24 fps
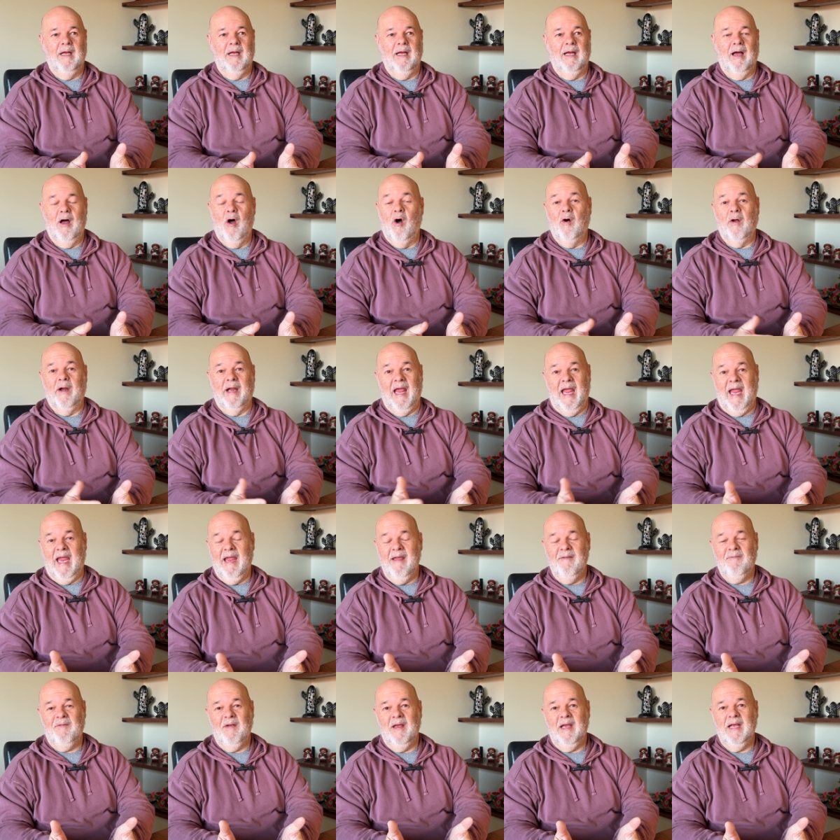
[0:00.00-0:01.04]
on
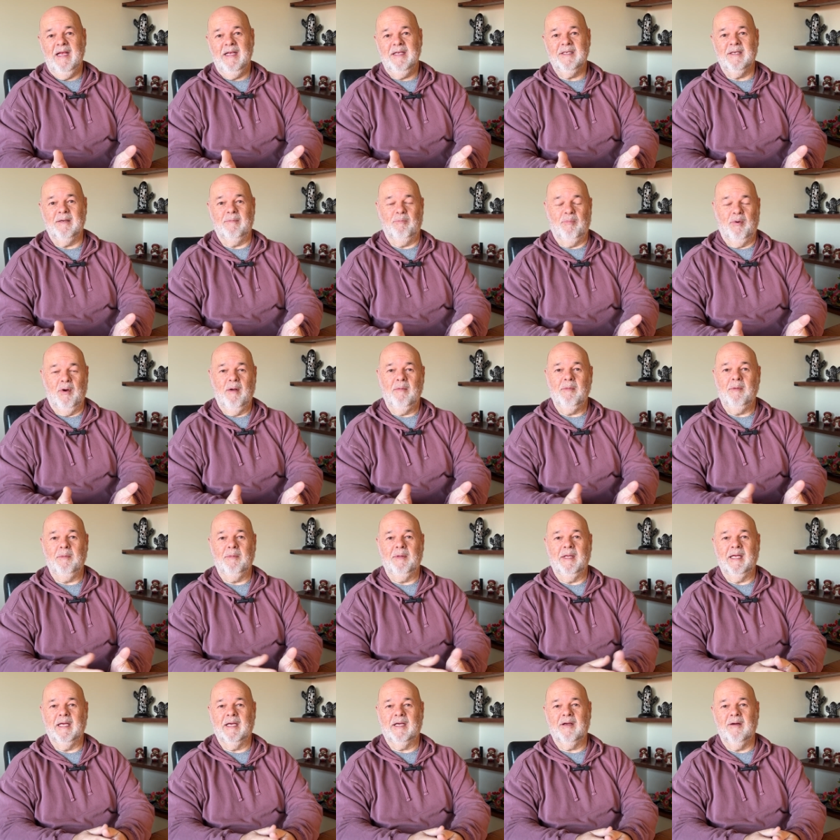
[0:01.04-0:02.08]
airfares and
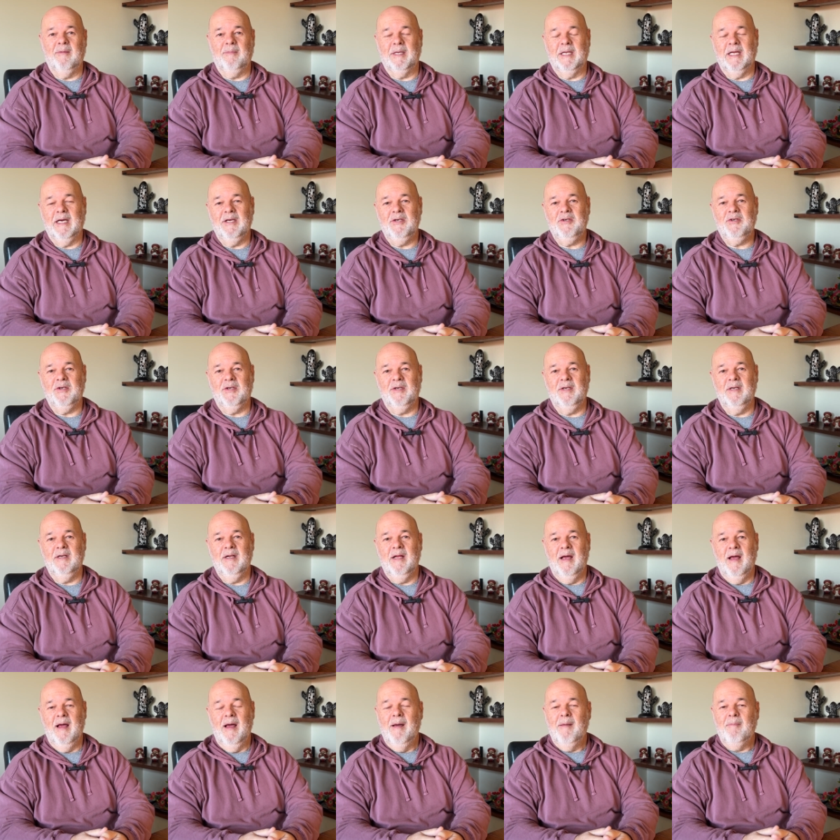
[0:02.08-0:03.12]
probably accommodation,
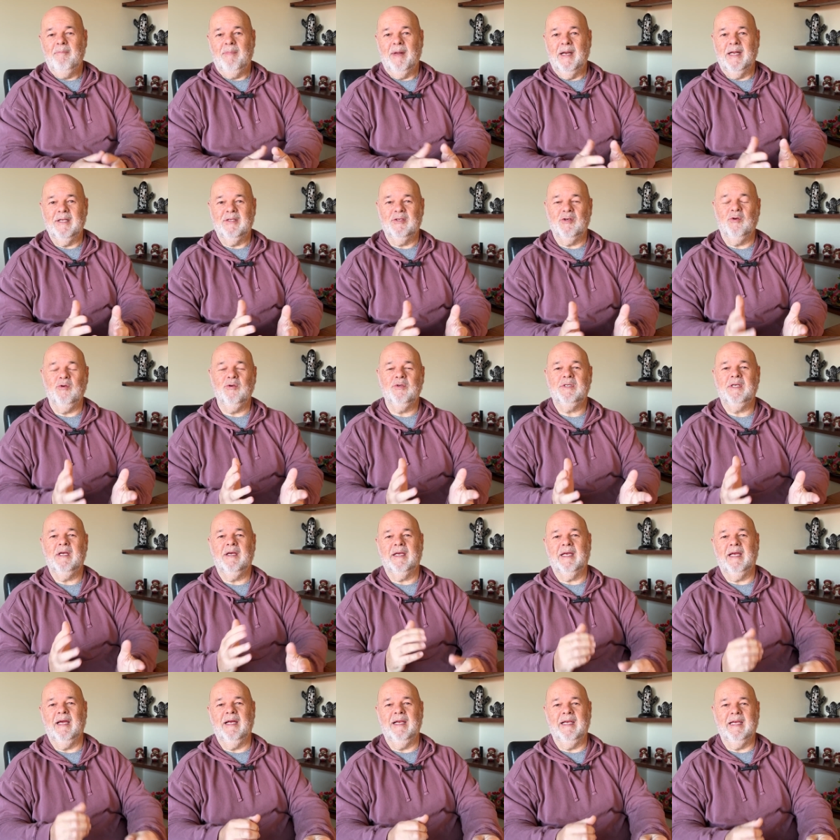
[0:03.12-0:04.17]
but it's also
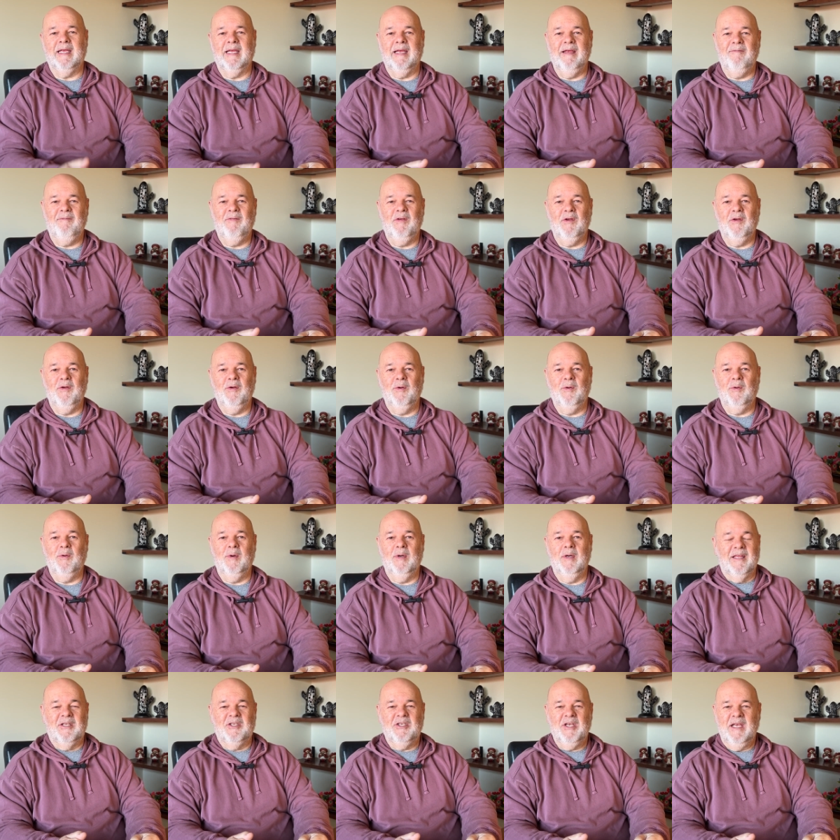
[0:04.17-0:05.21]
going to give you
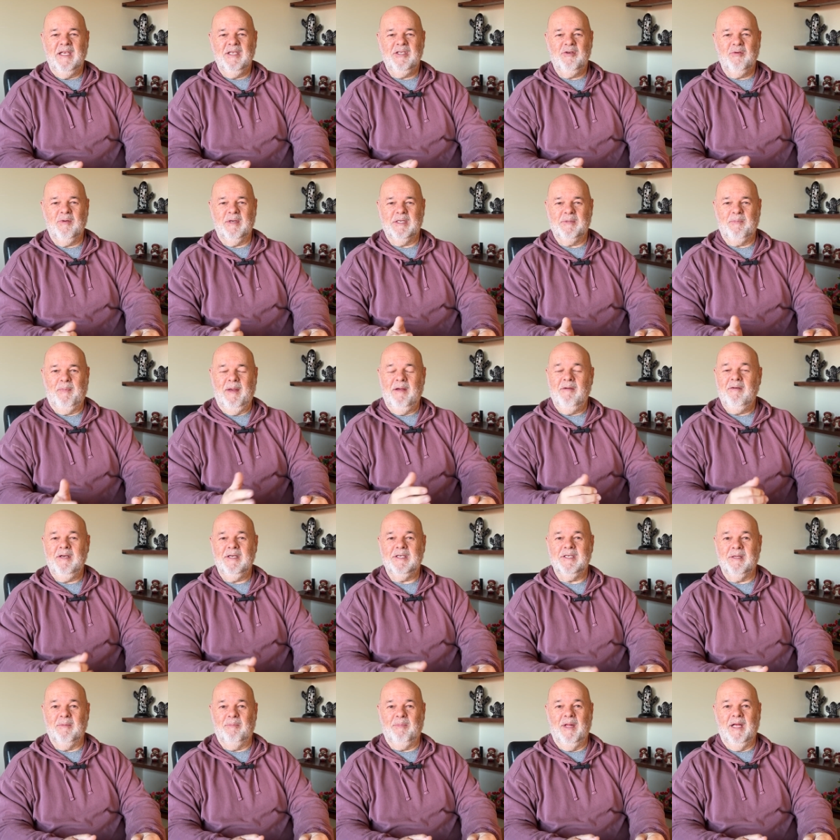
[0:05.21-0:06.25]
the chance to
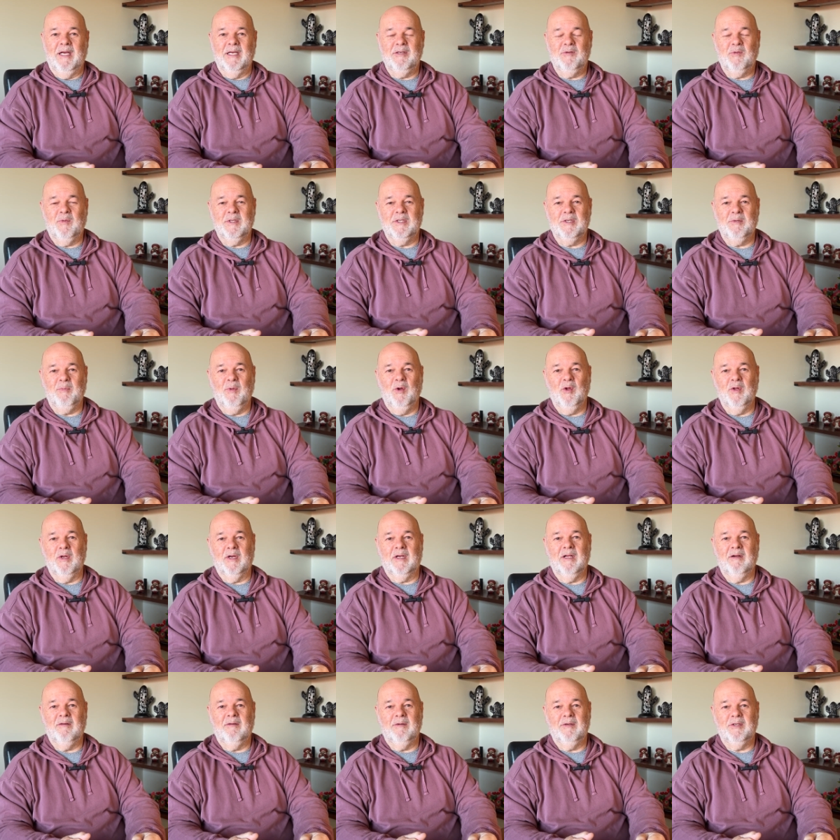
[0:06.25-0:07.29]
experience the place with
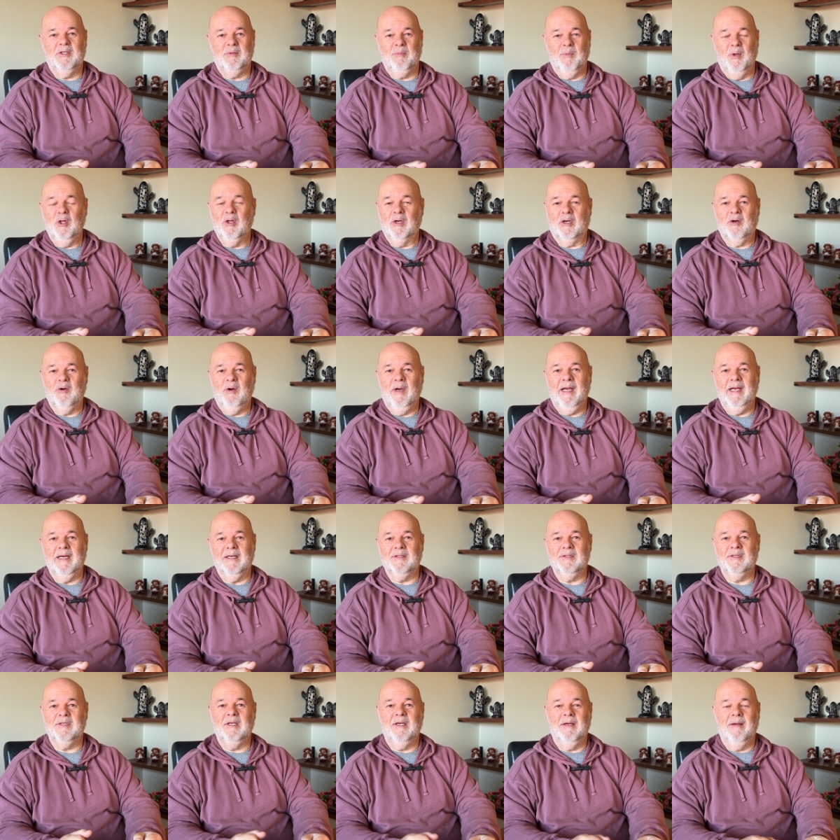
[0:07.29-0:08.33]
smaller
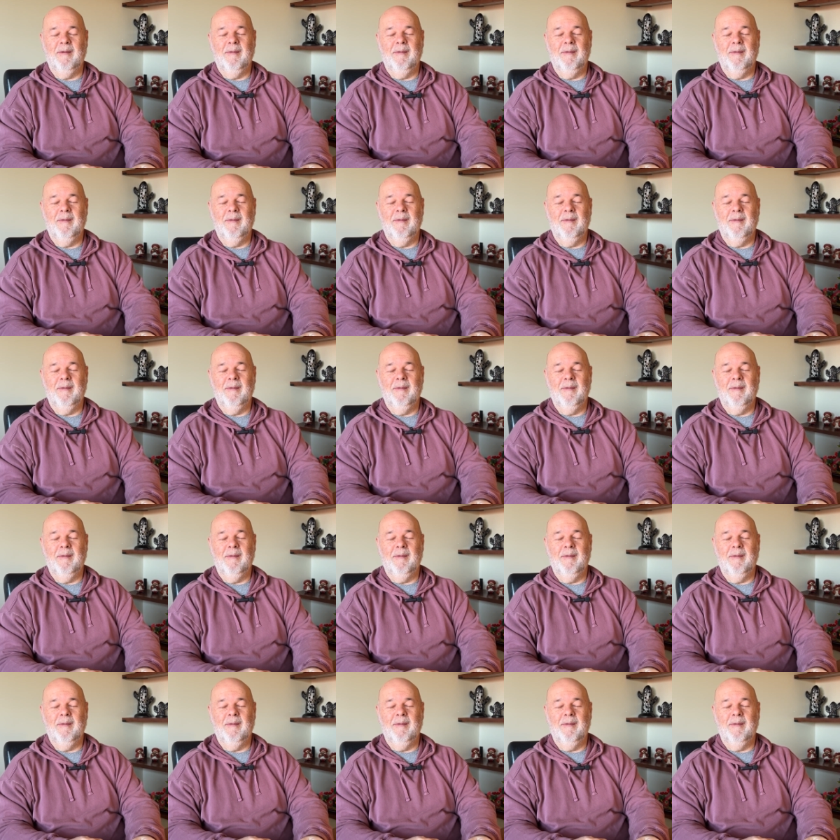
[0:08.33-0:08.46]
crowds.